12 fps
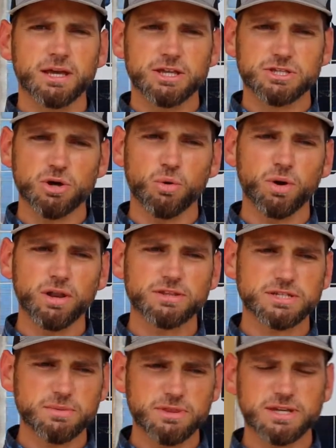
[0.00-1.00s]
And so
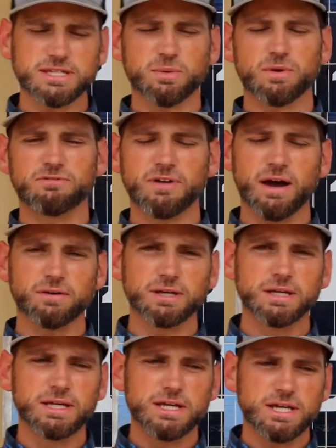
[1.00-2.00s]
some of the things that we found
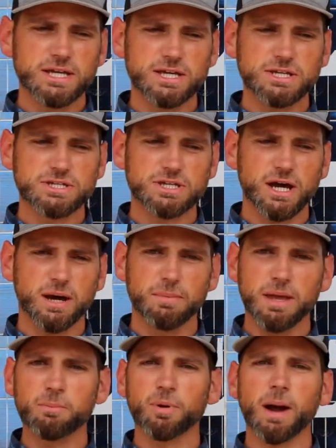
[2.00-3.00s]
is
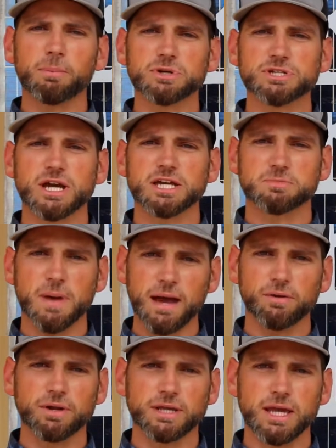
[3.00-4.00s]
improper sized
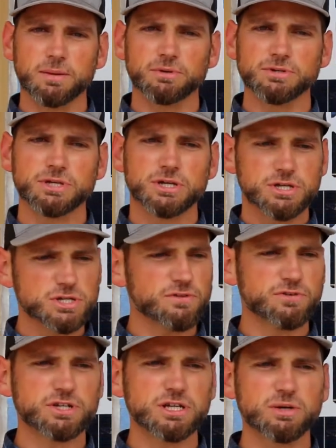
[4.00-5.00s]
battery cables. So
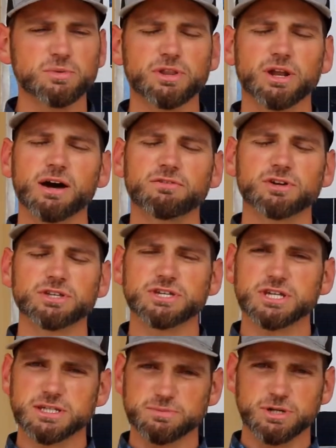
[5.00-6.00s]
if you're dealing with an off-grid
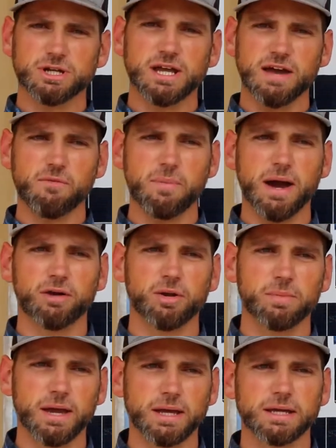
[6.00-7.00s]
system, you're going to have a
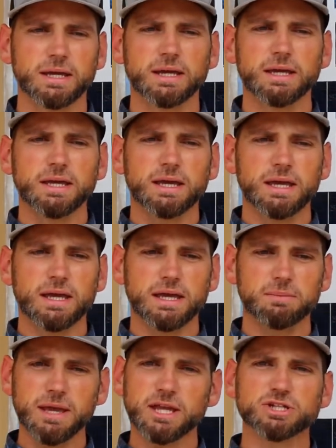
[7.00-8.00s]
battery bank,
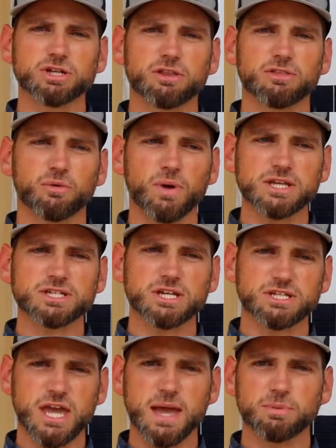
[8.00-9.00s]
and making sure that the right
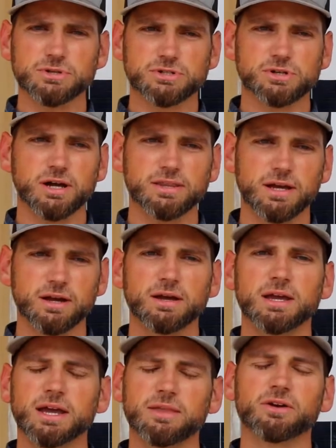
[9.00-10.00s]
size cables are on
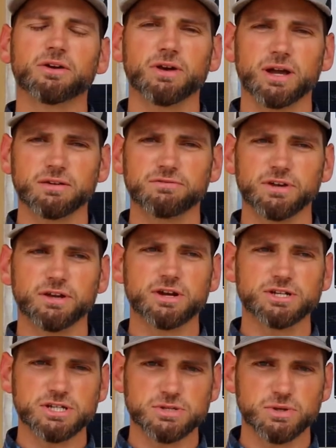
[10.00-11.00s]
there in the correct
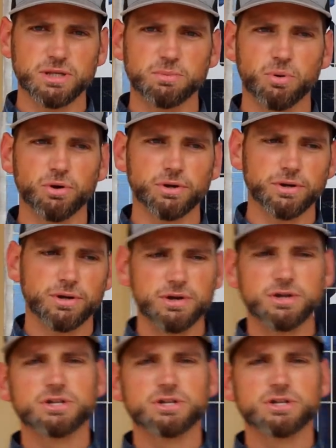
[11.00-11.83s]
configuration is really important.